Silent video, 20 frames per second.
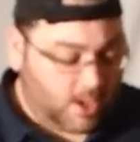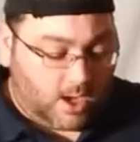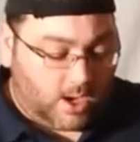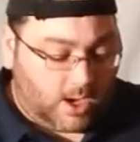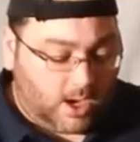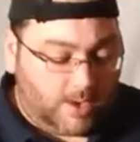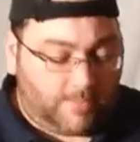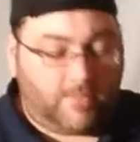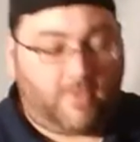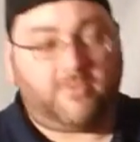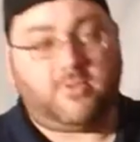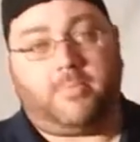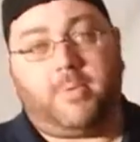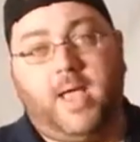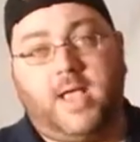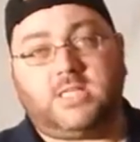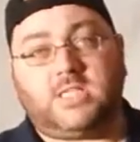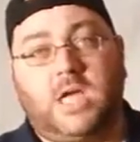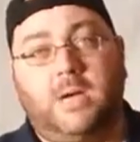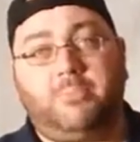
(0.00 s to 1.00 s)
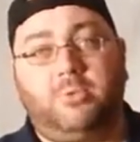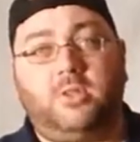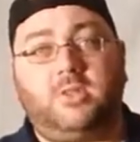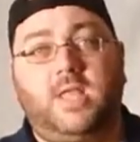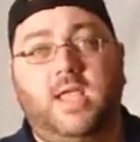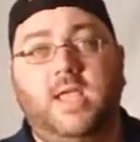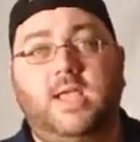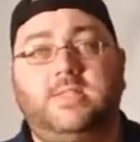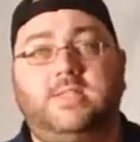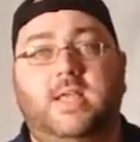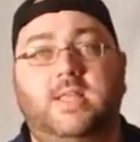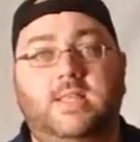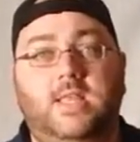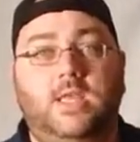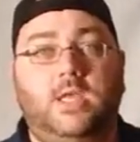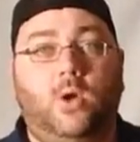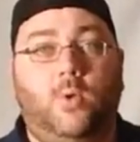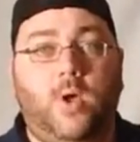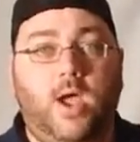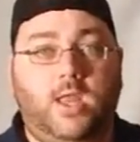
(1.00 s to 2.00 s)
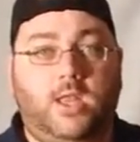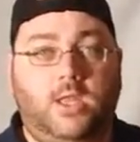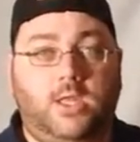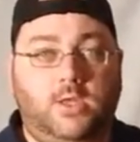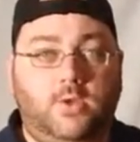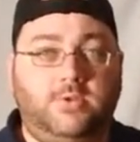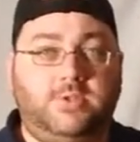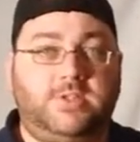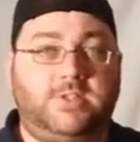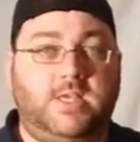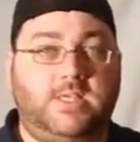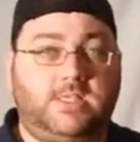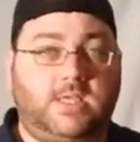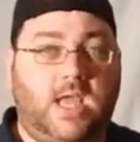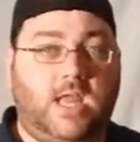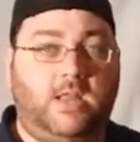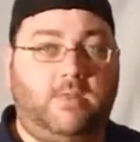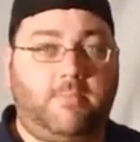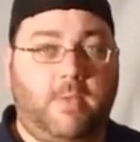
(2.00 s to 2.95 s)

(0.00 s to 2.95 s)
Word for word: Over the past couple of days, I did go ahead and use this as kind of